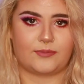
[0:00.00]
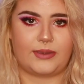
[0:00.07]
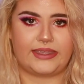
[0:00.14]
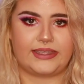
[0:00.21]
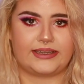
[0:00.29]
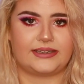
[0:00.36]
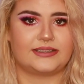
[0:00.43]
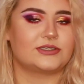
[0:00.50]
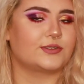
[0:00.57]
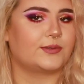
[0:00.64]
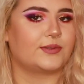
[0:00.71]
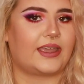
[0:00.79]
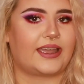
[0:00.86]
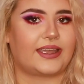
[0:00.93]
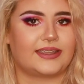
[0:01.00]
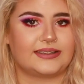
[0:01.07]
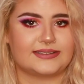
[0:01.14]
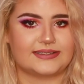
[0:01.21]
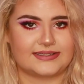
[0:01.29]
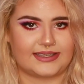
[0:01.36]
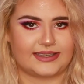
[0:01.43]
me in it so that I
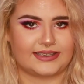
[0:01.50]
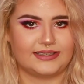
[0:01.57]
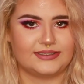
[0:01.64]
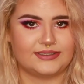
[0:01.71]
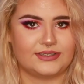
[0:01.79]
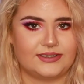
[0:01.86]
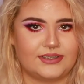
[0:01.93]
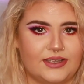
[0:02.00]
can see it.